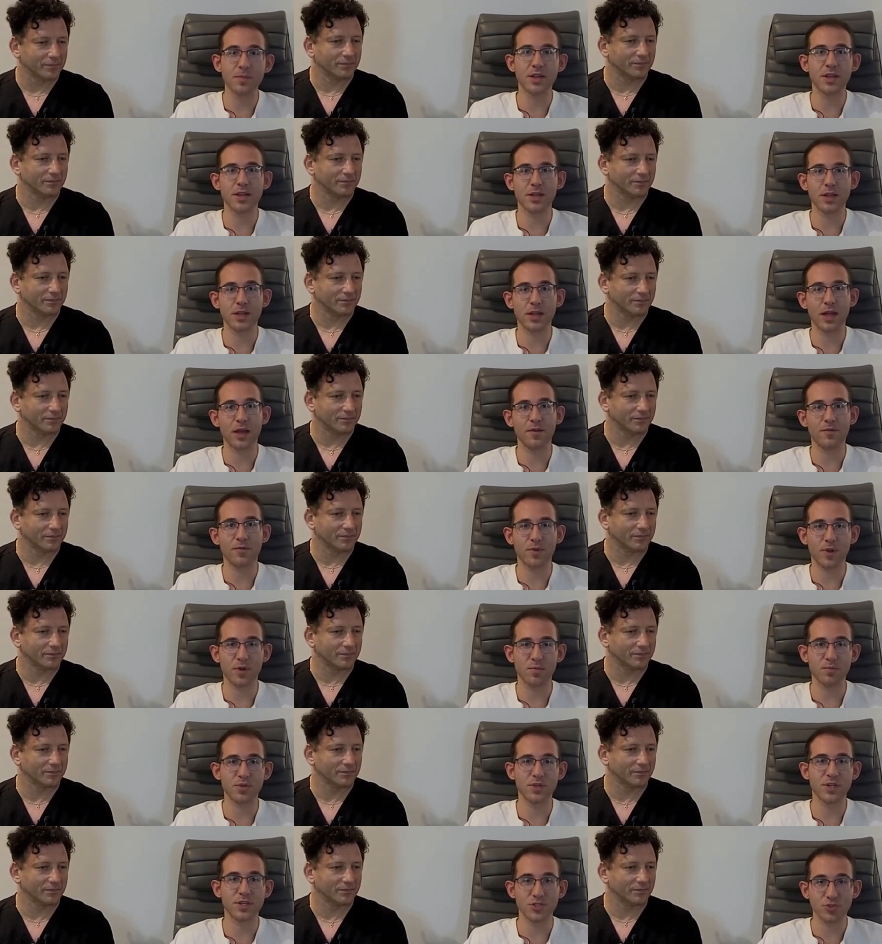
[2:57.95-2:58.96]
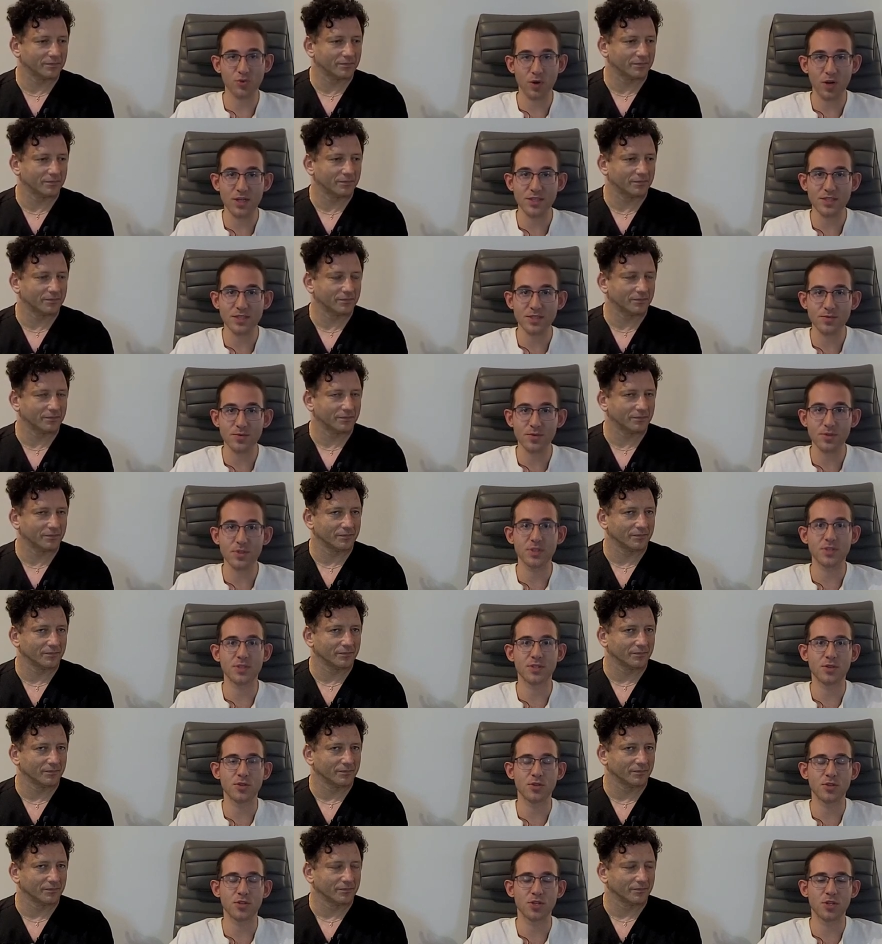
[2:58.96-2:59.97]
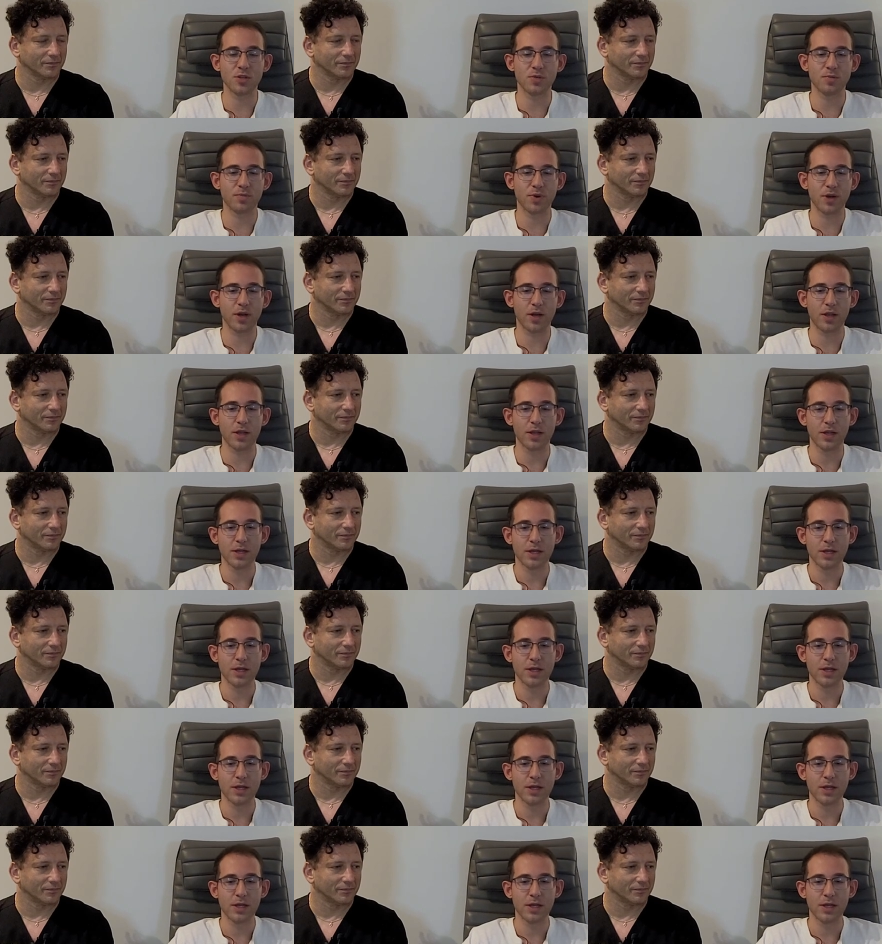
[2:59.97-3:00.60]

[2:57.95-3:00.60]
Speaker 1: They didn't have complete trust with the surgeon. But